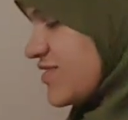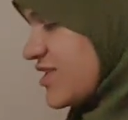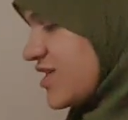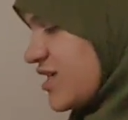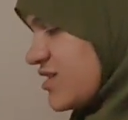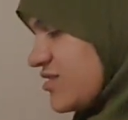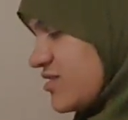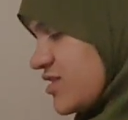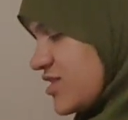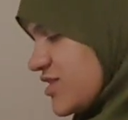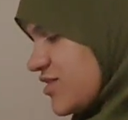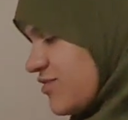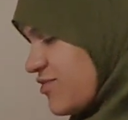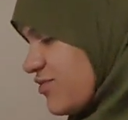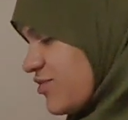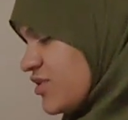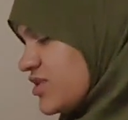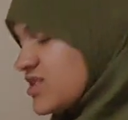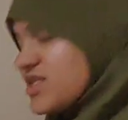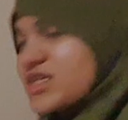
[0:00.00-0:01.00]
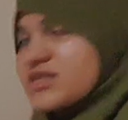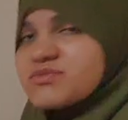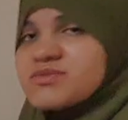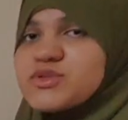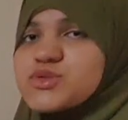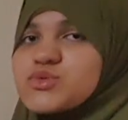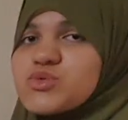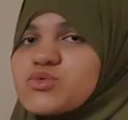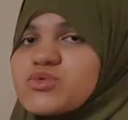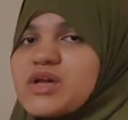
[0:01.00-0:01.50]
3 and negative 4? That
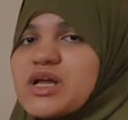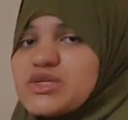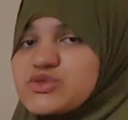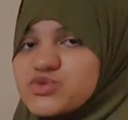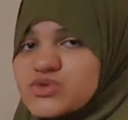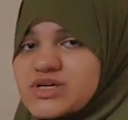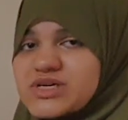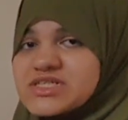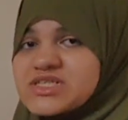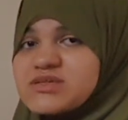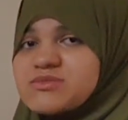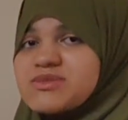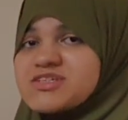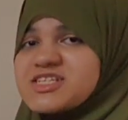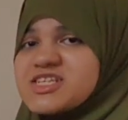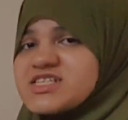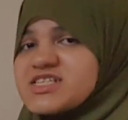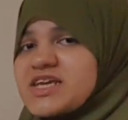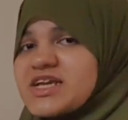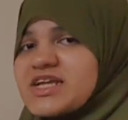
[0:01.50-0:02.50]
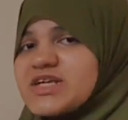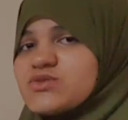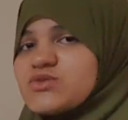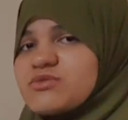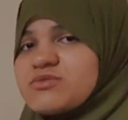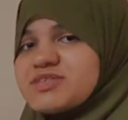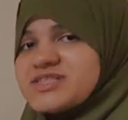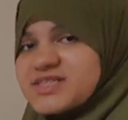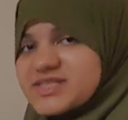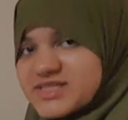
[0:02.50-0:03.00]
means we will add together, but the sign it
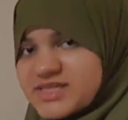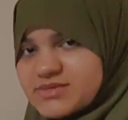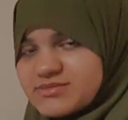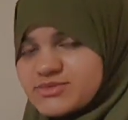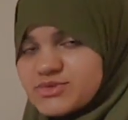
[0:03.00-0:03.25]
will be the same.